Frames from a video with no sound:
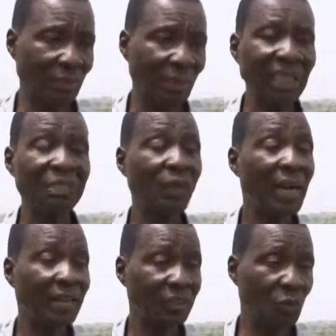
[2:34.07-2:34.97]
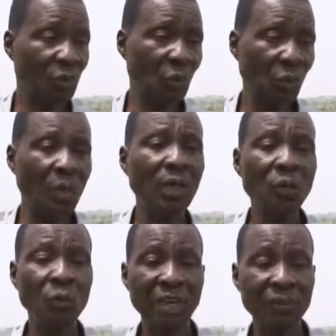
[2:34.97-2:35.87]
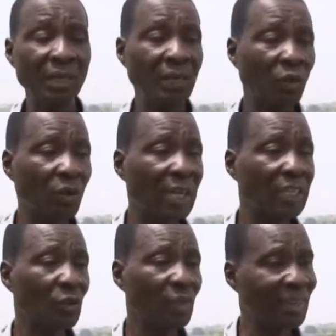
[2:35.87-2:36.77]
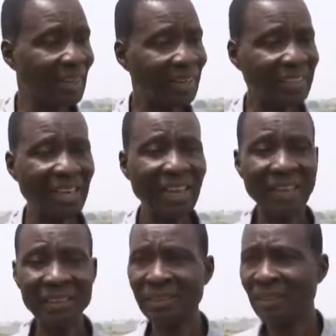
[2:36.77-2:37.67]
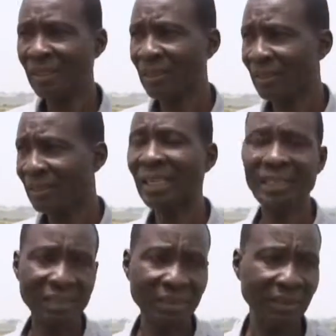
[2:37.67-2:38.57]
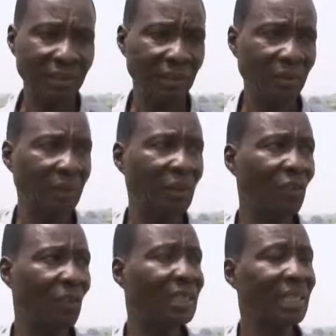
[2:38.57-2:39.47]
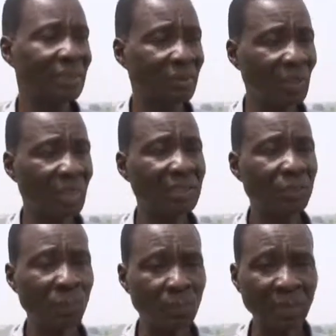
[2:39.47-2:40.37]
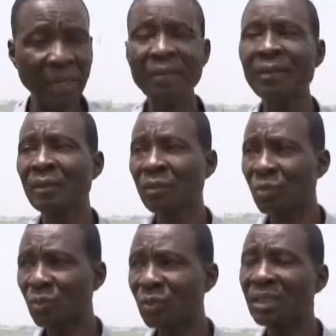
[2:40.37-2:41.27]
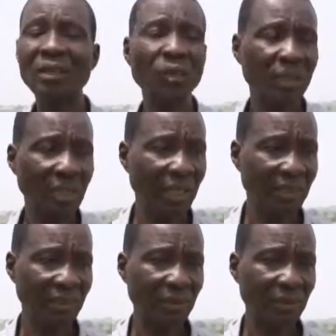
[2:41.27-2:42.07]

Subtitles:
But as far as we know, we have been recognized on the land as such. The government has given us paper to stay on the land.